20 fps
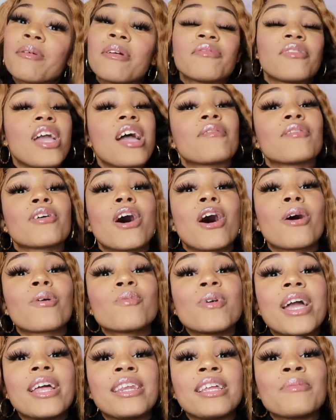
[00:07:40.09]
if you haven't
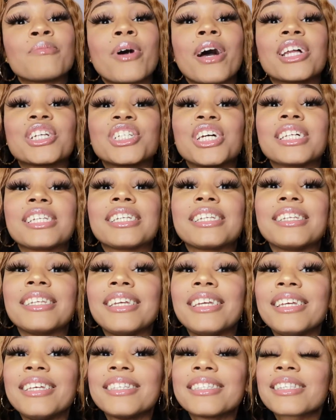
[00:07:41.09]
already. Project
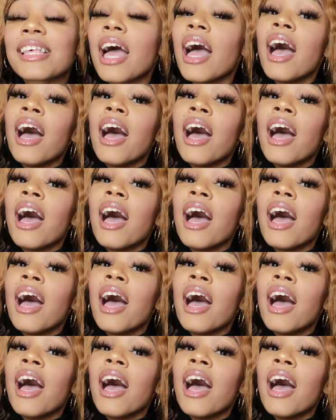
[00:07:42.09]
Denise.